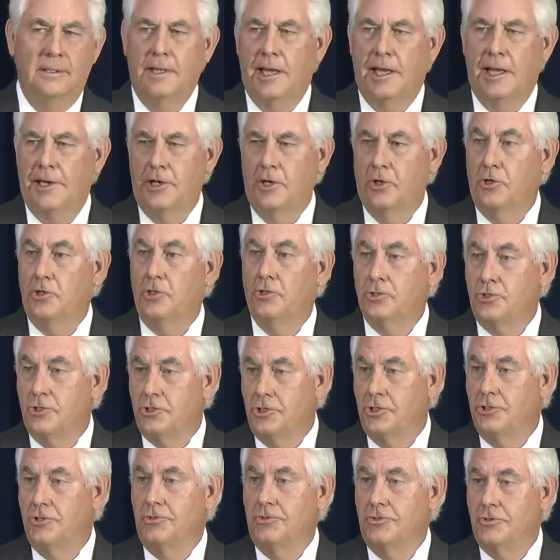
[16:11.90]
I know you'll
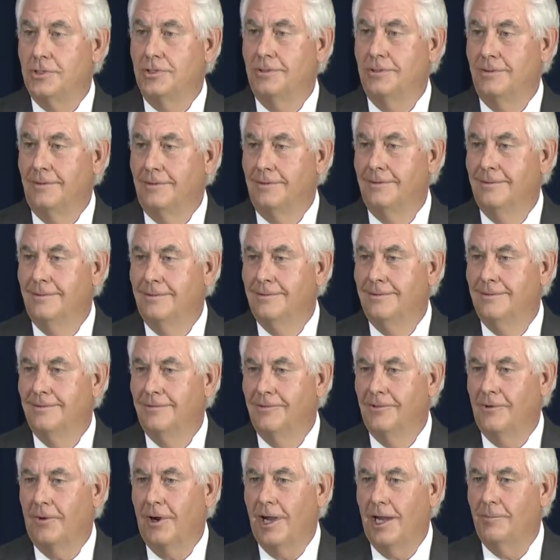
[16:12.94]
choose
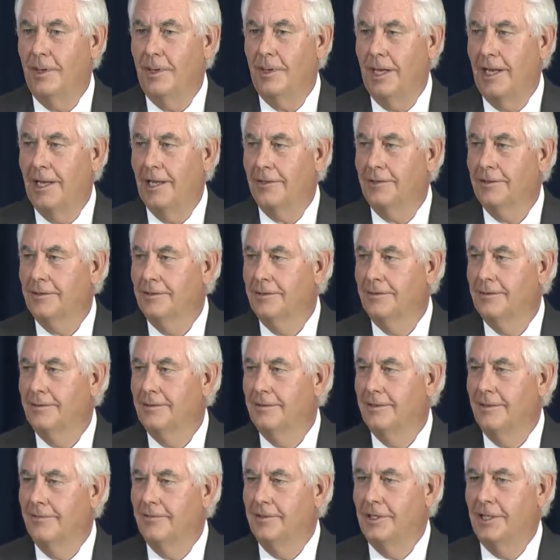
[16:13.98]
the right path
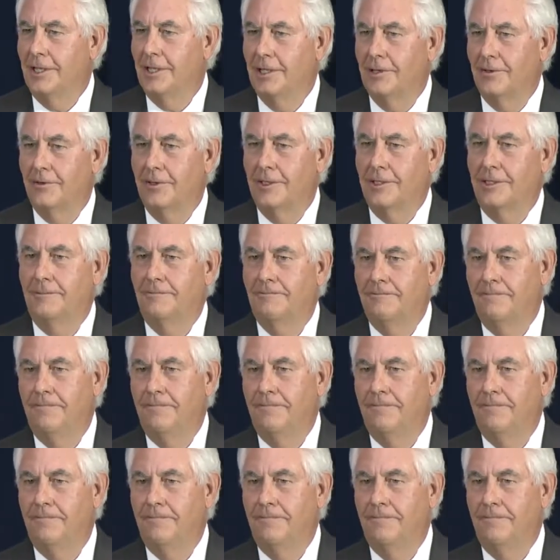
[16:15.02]
of integrity.